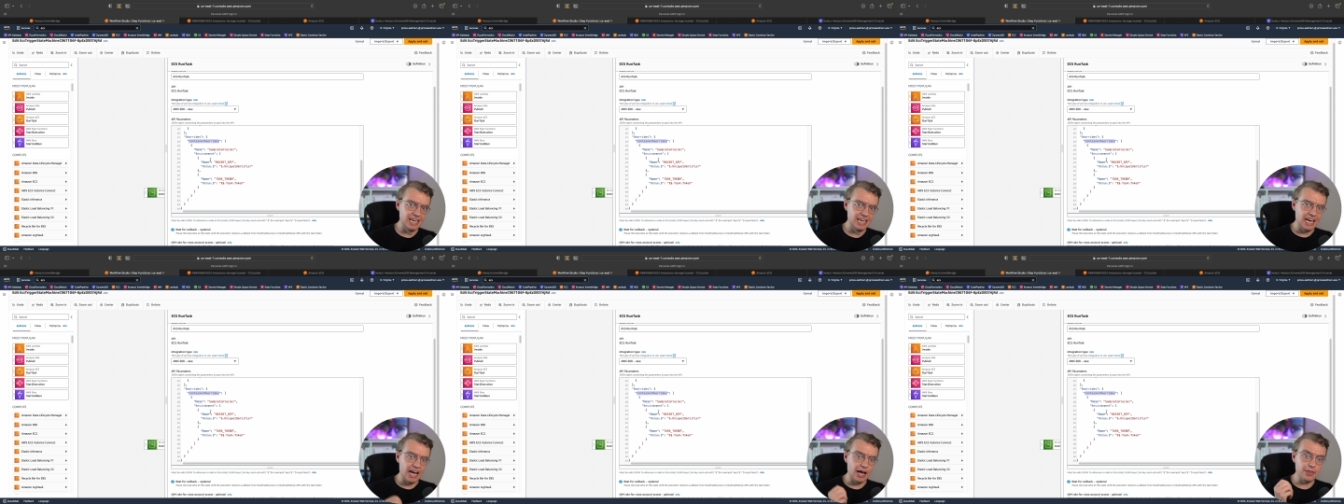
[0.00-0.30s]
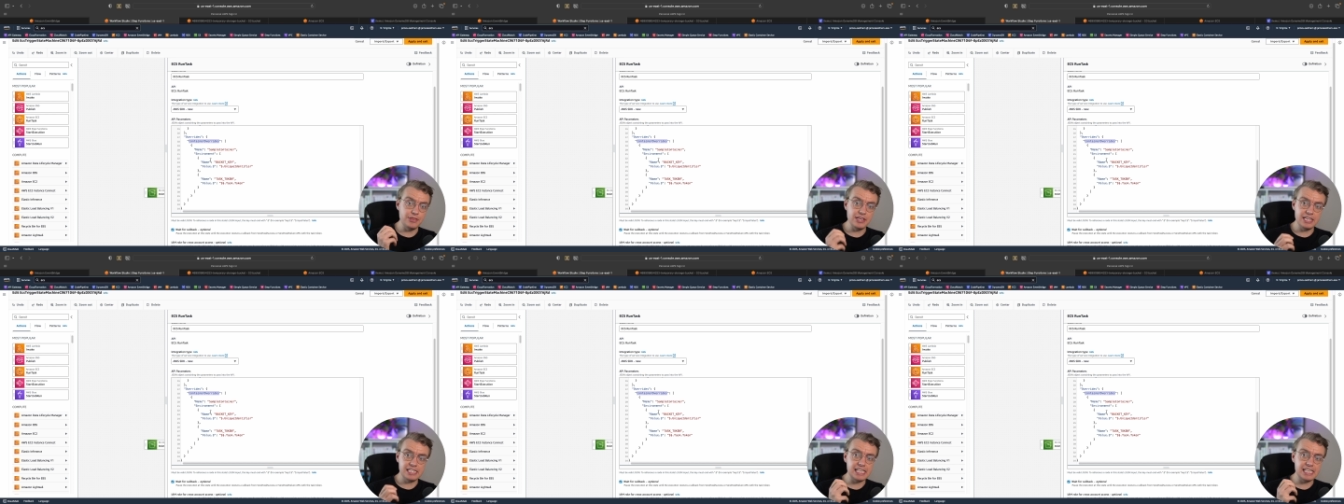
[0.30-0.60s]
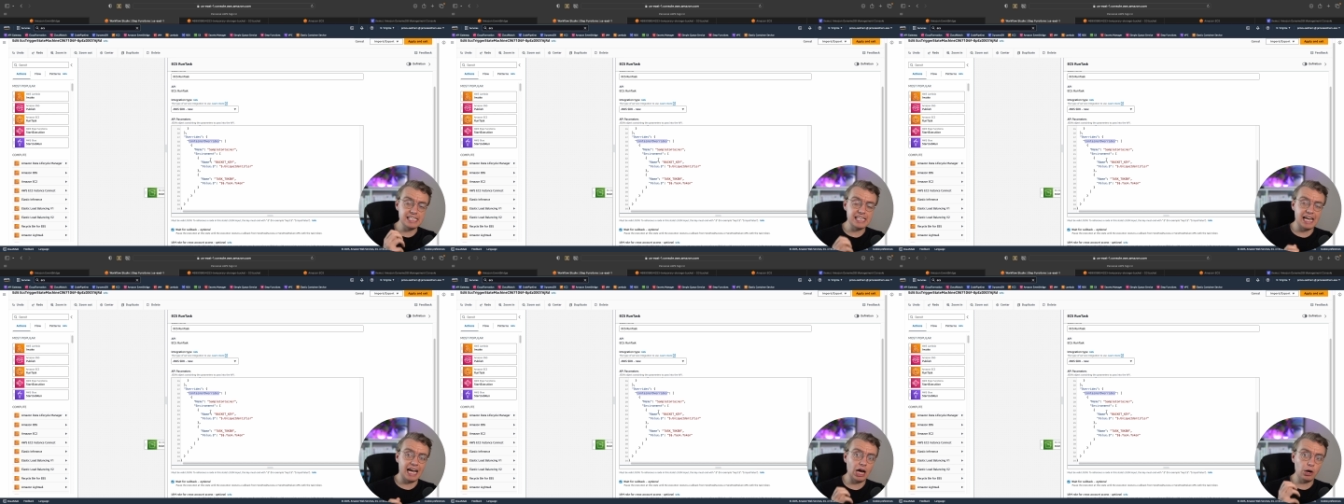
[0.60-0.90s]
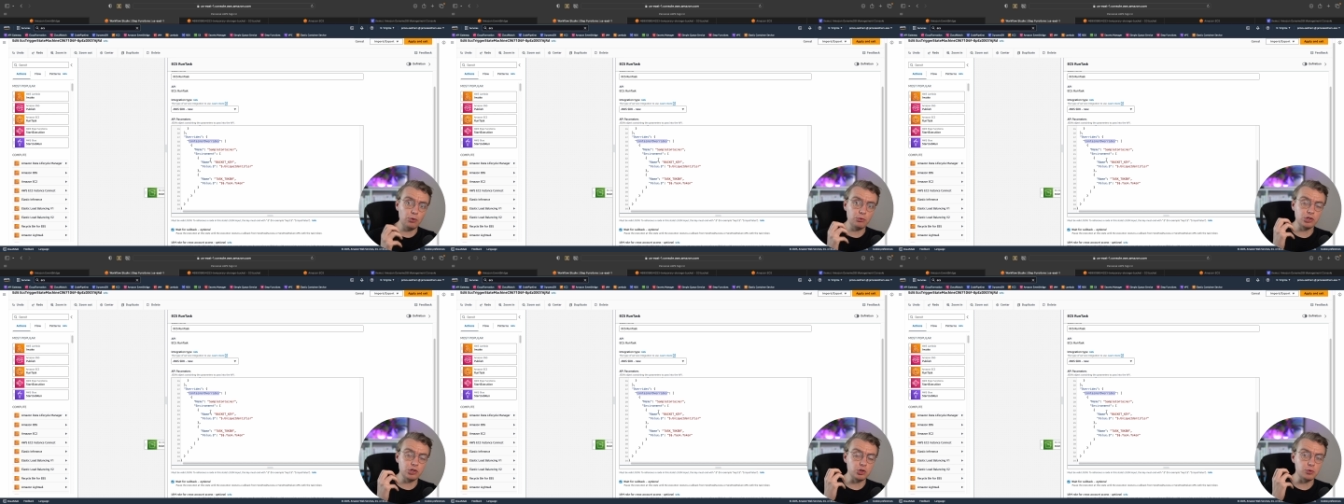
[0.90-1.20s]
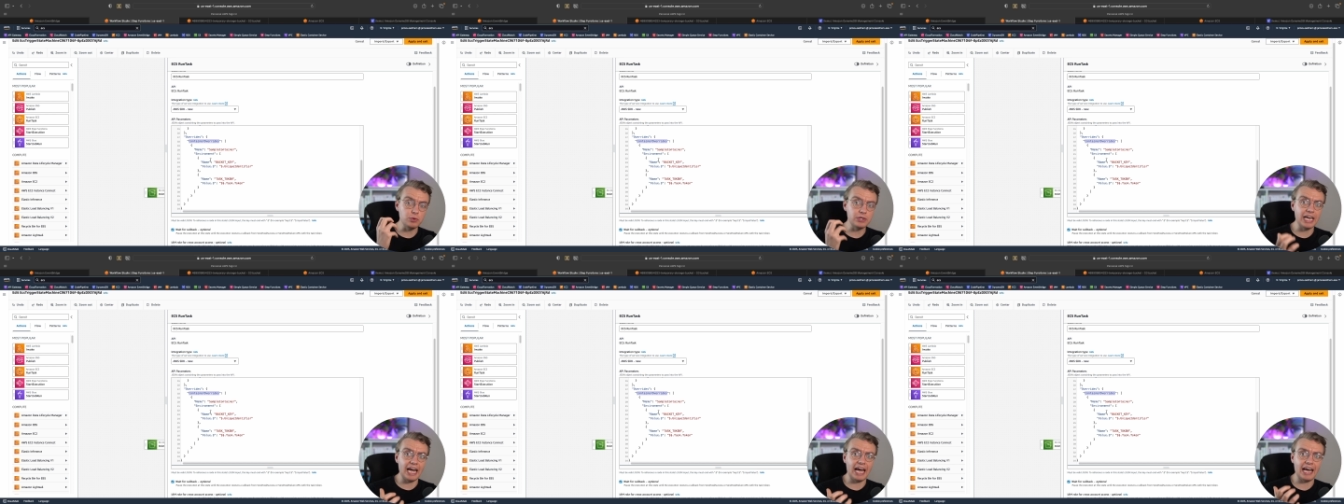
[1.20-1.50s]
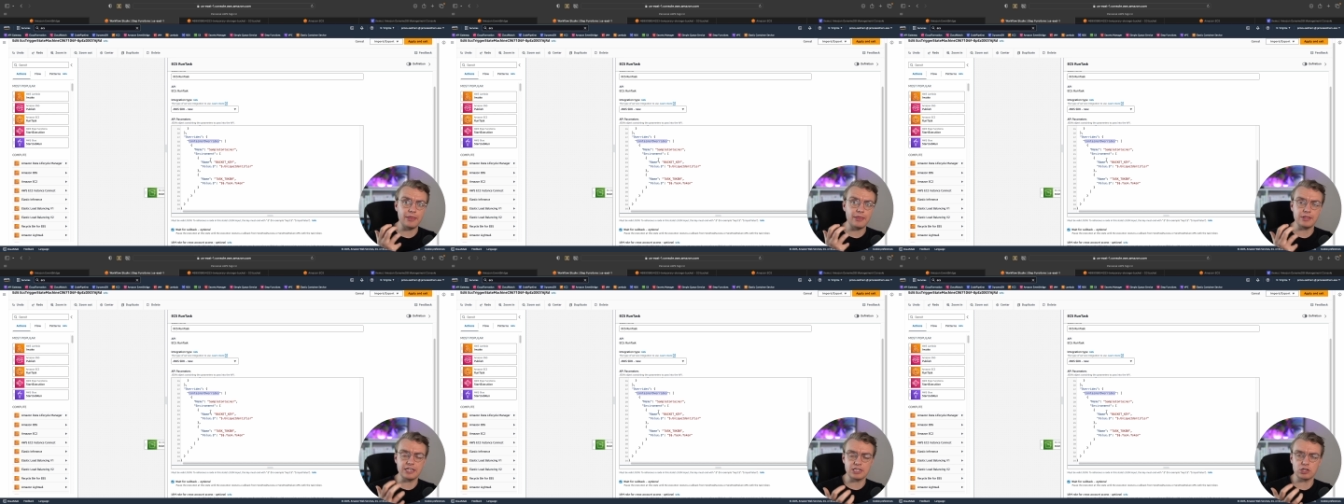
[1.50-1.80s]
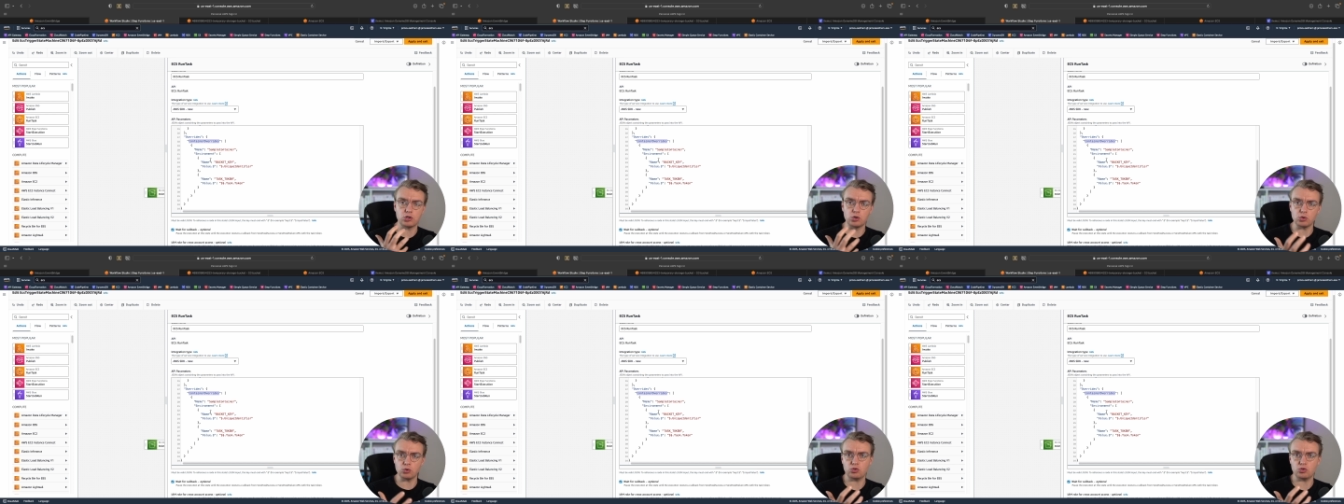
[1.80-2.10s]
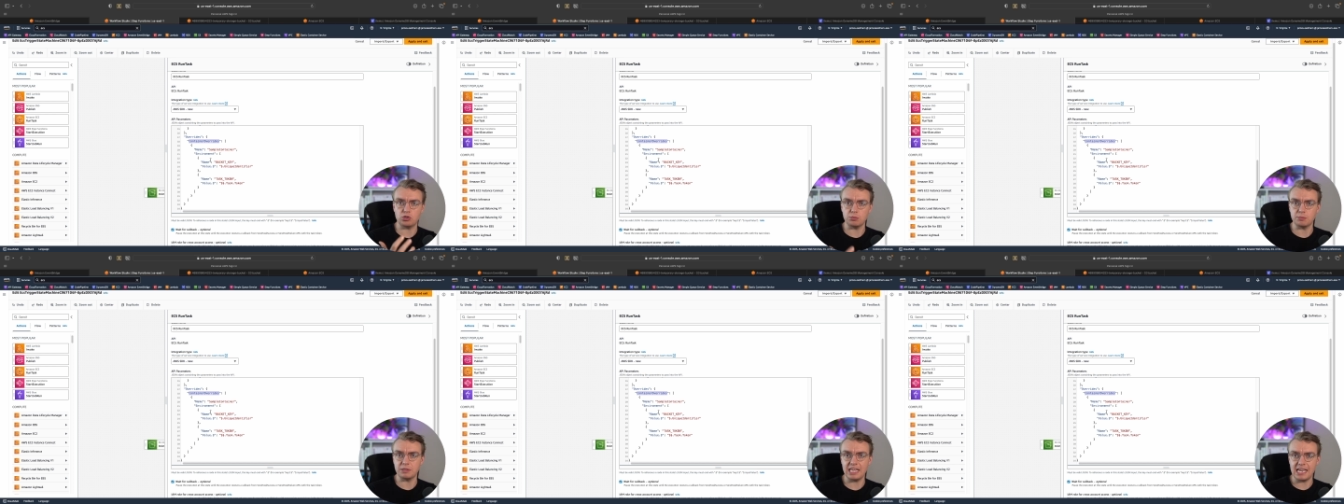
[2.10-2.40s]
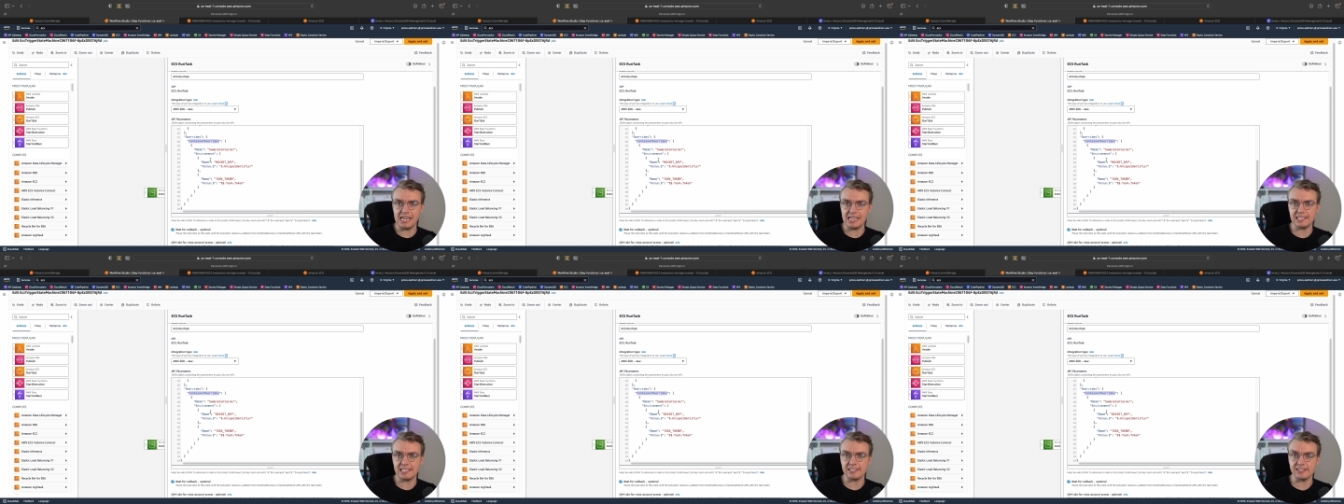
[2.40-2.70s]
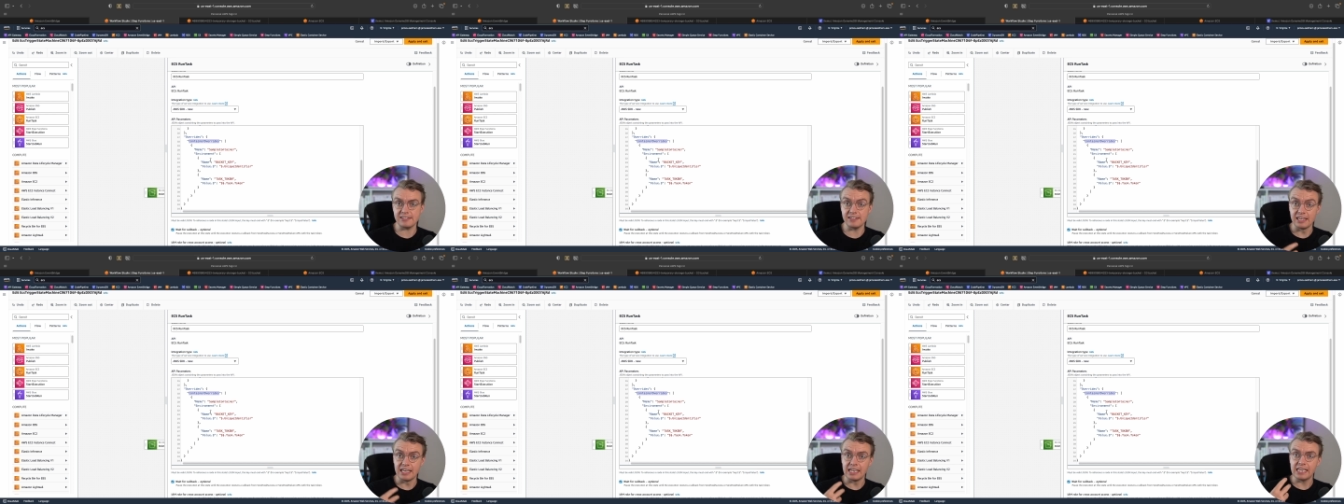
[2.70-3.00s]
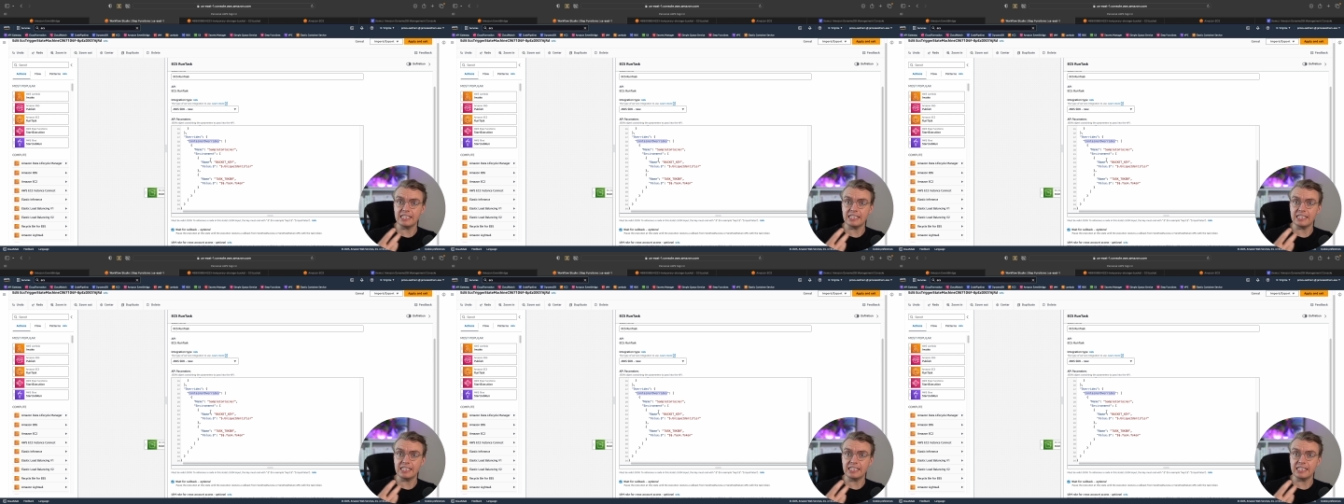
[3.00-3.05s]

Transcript: And this is how you get this custom data